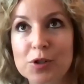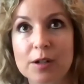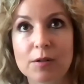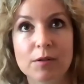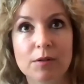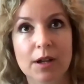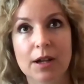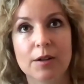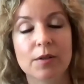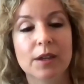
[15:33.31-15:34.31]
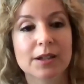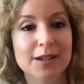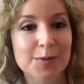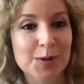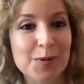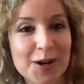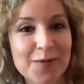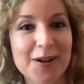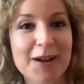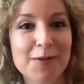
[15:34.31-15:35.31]
I don't know. I don't think this would work
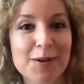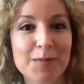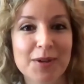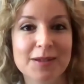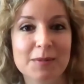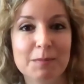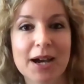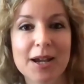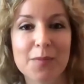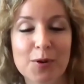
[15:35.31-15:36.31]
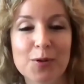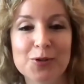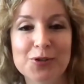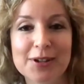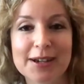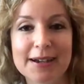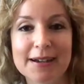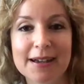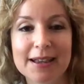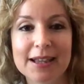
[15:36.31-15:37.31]
for everyone, but my approach,
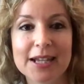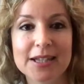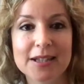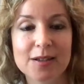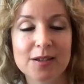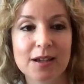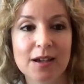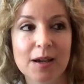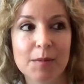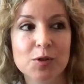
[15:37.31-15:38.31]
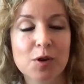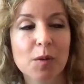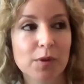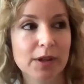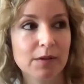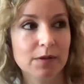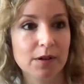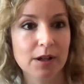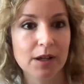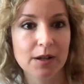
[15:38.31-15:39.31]
uh, at least, is I'm a strong believer
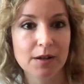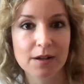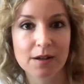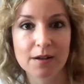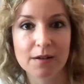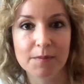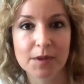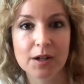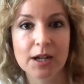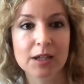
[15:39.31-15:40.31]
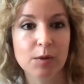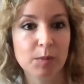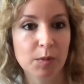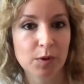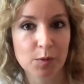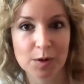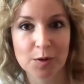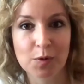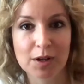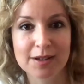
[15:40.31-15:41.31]
in um, connecting with people one
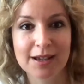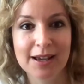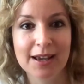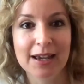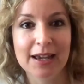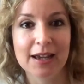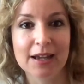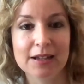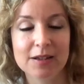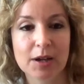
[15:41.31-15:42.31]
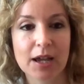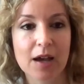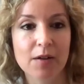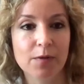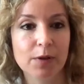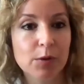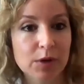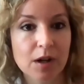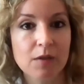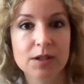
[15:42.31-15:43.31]
on one. And so I have
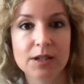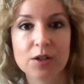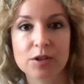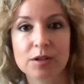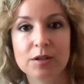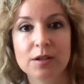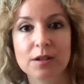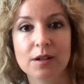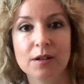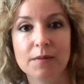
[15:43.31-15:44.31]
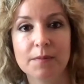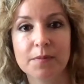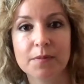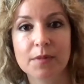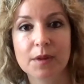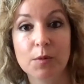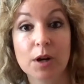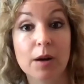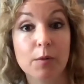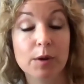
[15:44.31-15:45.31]
frequent conversations um,
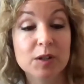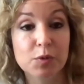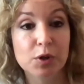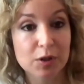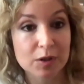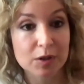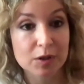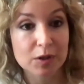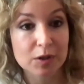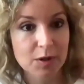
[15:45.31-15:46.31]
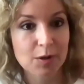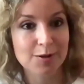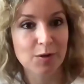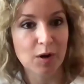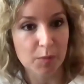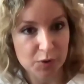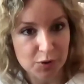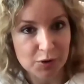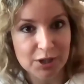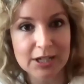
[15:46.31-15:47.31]
where we explore concerns, but also
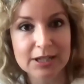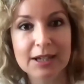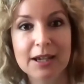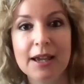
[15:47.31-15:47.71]
opportunities.